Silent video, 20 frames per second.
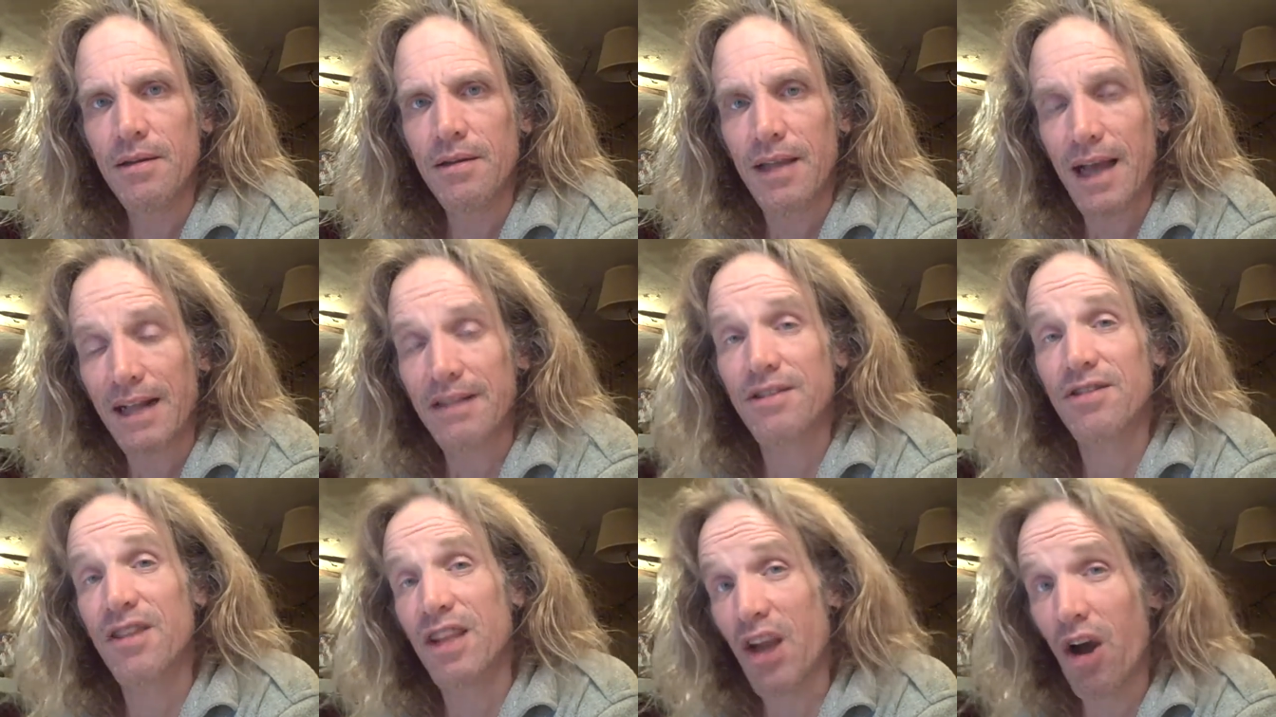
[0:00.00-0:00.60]

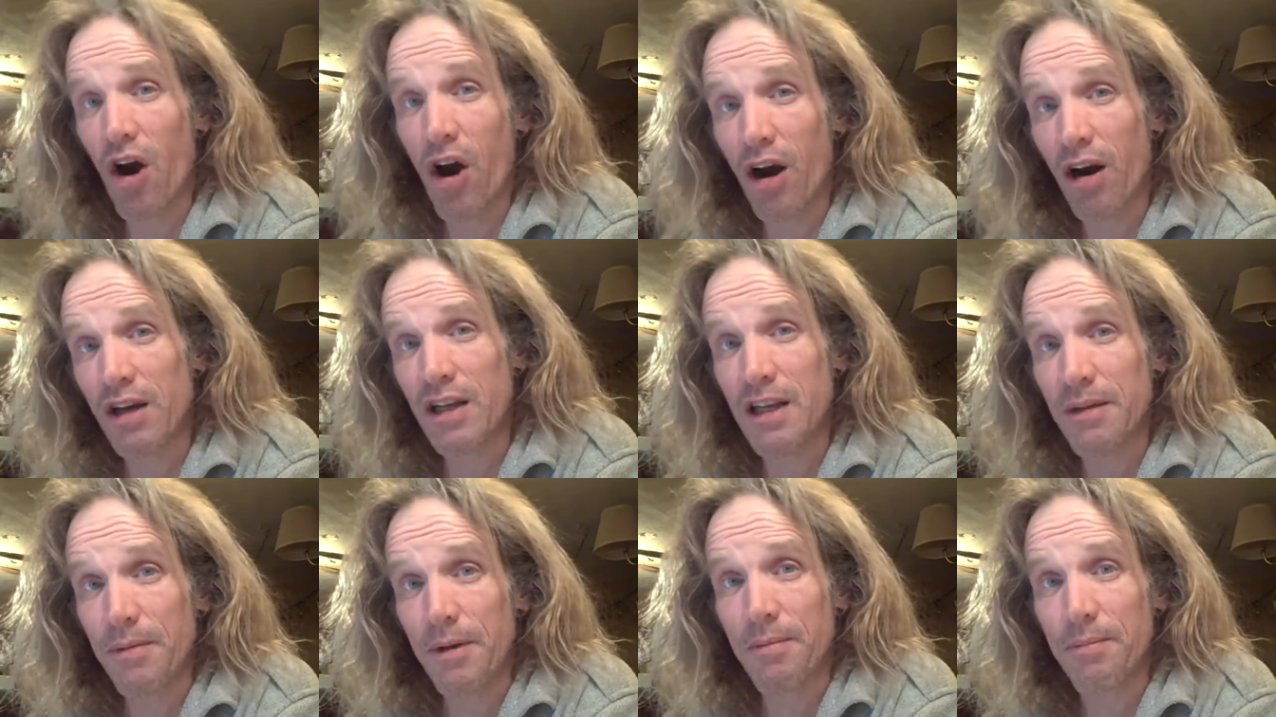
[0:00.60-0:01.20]
That's the
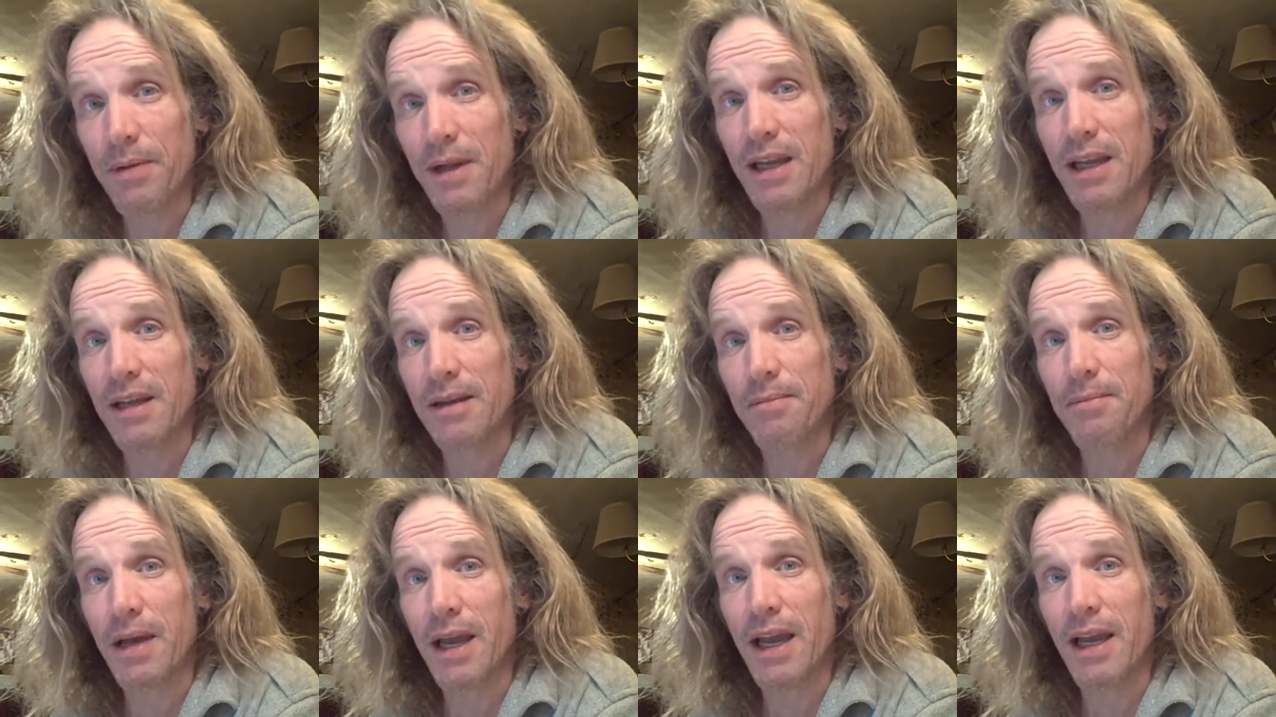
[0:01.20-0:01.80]
argument
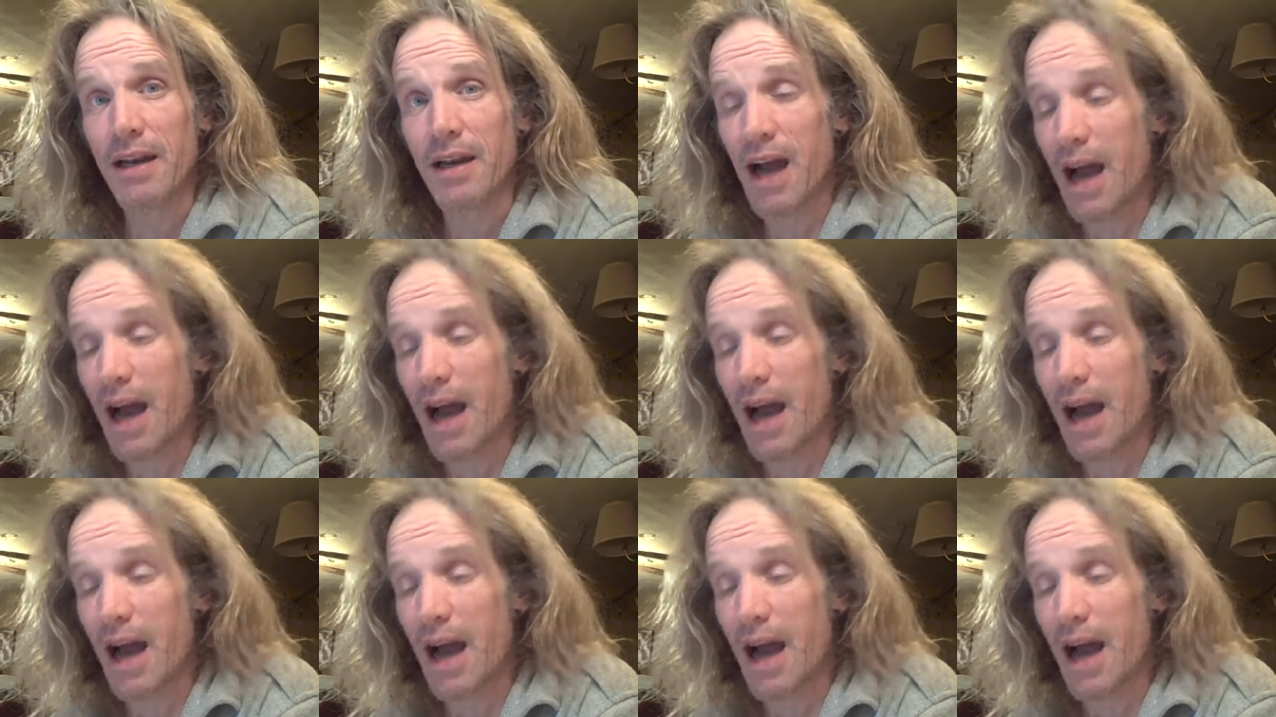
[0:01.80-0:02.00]
being made.